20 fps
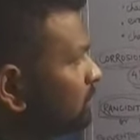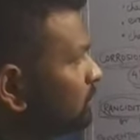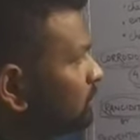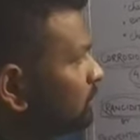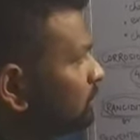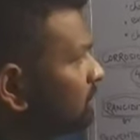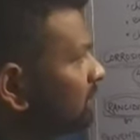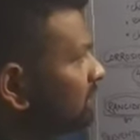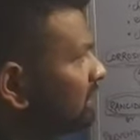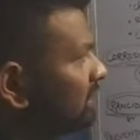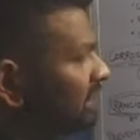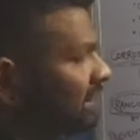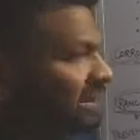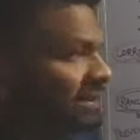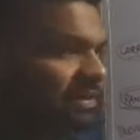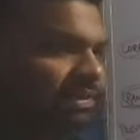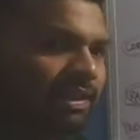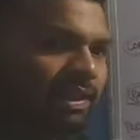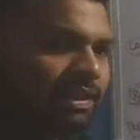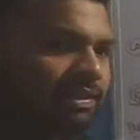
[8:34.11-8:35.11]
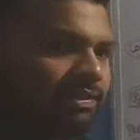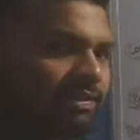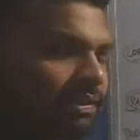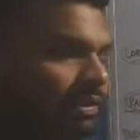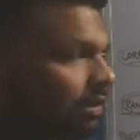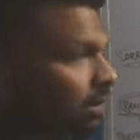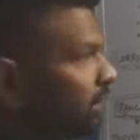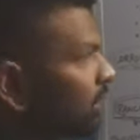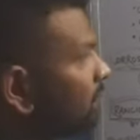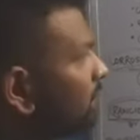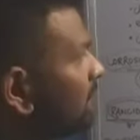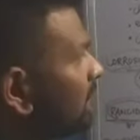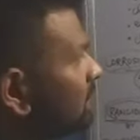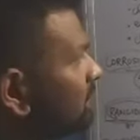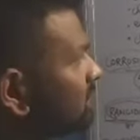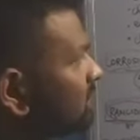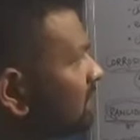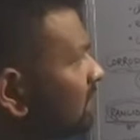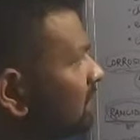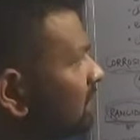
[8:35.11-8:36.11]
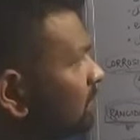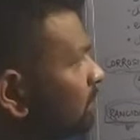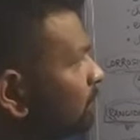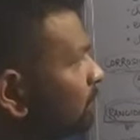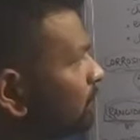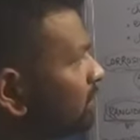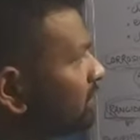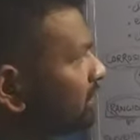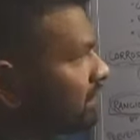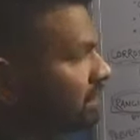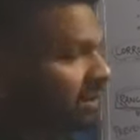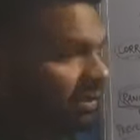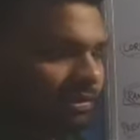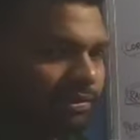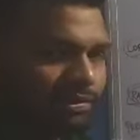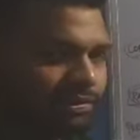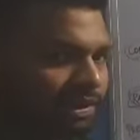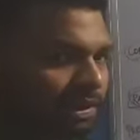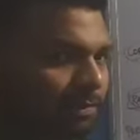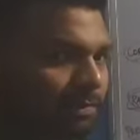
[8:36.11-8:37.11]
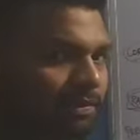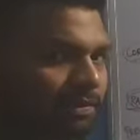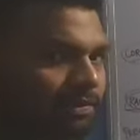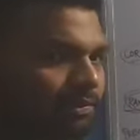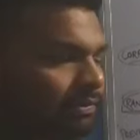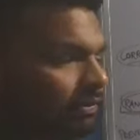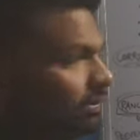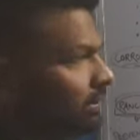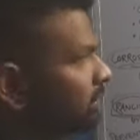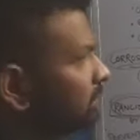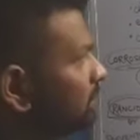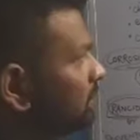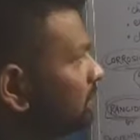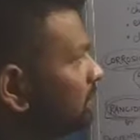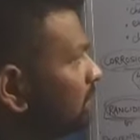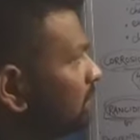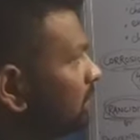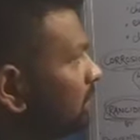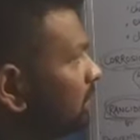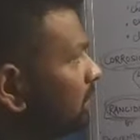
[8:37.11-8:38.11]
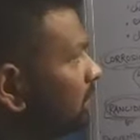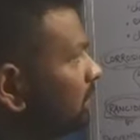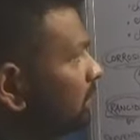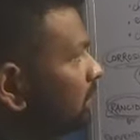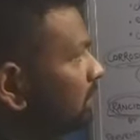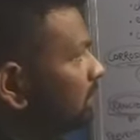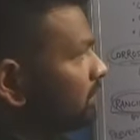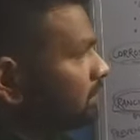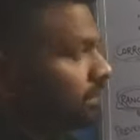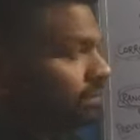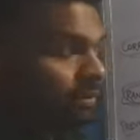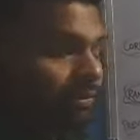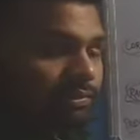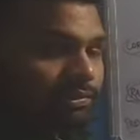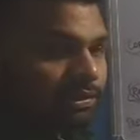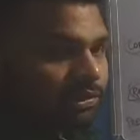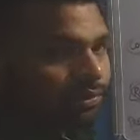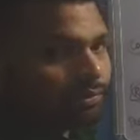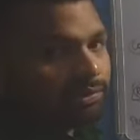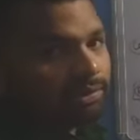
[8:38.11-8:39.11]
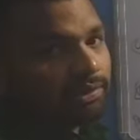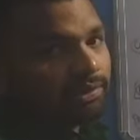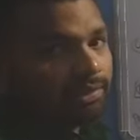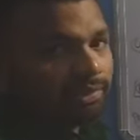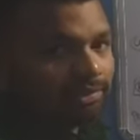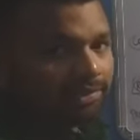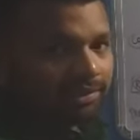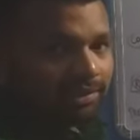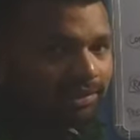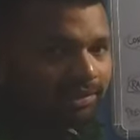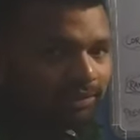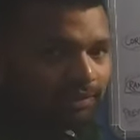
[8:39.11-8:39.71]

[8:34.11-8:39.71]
So in the next class I'll start up with another chapter. So see you there.